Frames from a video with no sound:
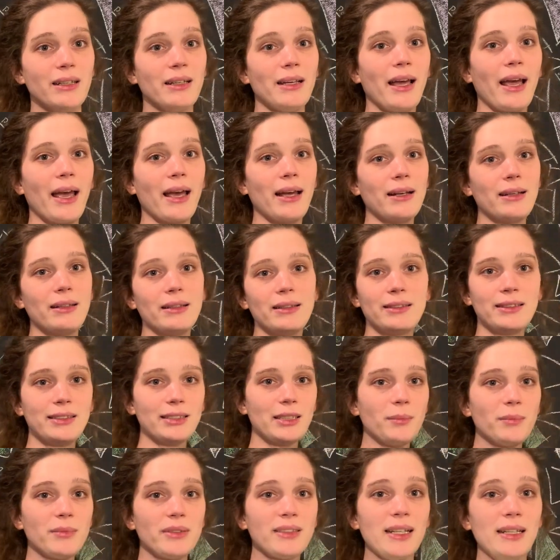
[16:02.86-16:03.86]
and it
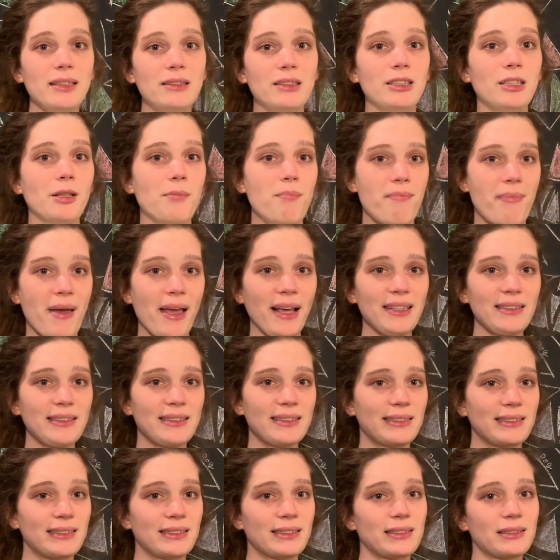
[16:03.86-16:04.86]
seems that the
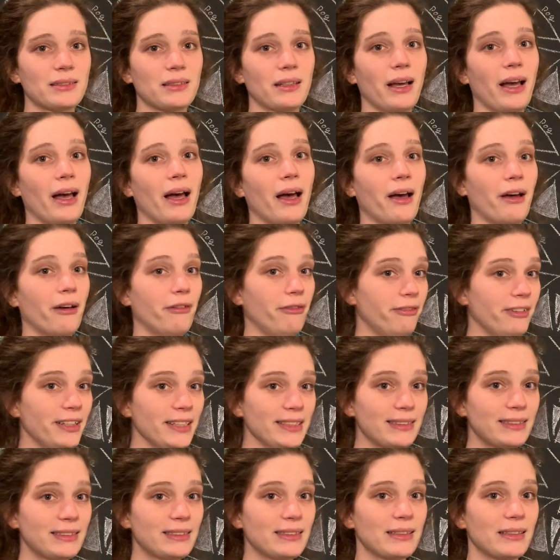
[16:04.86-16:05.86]
best
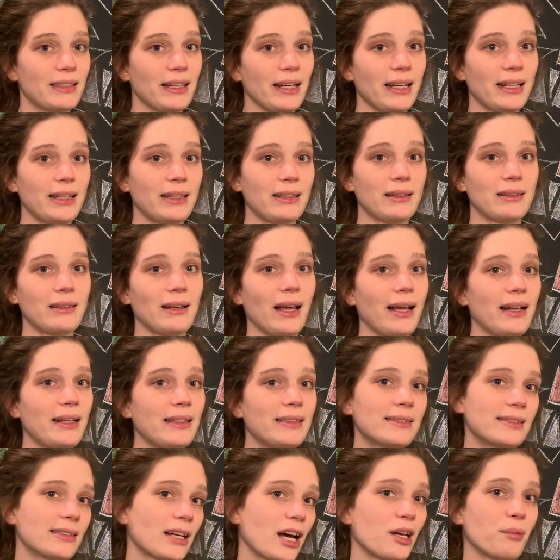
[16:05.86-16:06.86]
fit in any
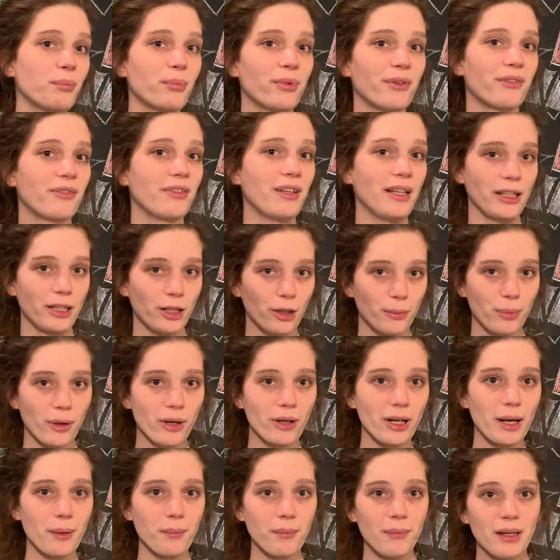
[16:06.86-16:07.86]
type of linear
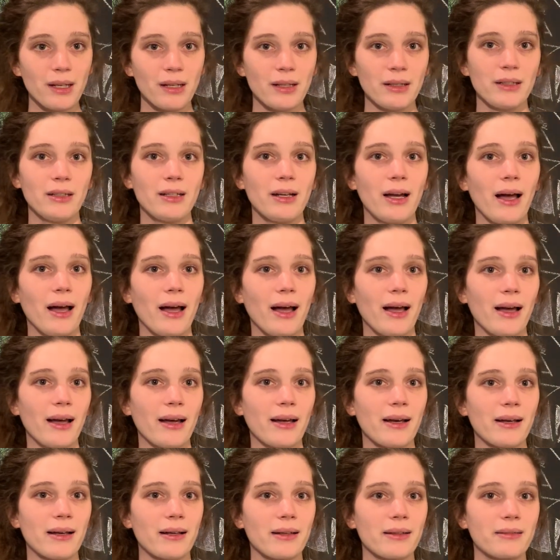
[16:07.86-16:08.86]
program,
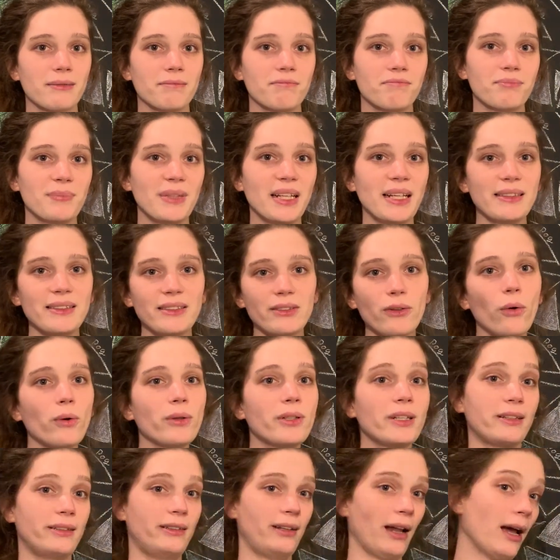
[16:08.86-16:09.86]
it's called
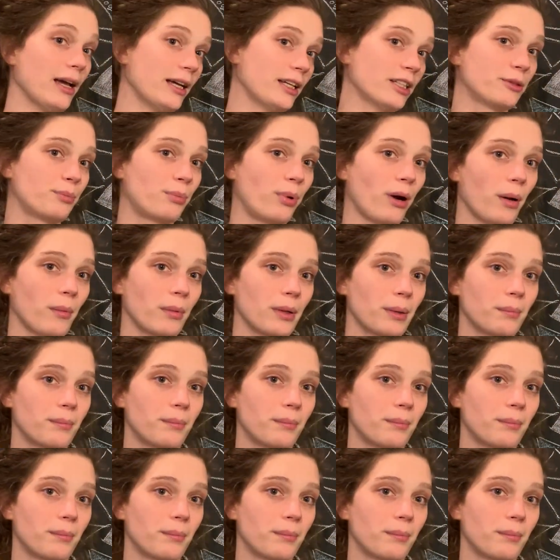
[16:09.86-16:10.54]
a diet problem.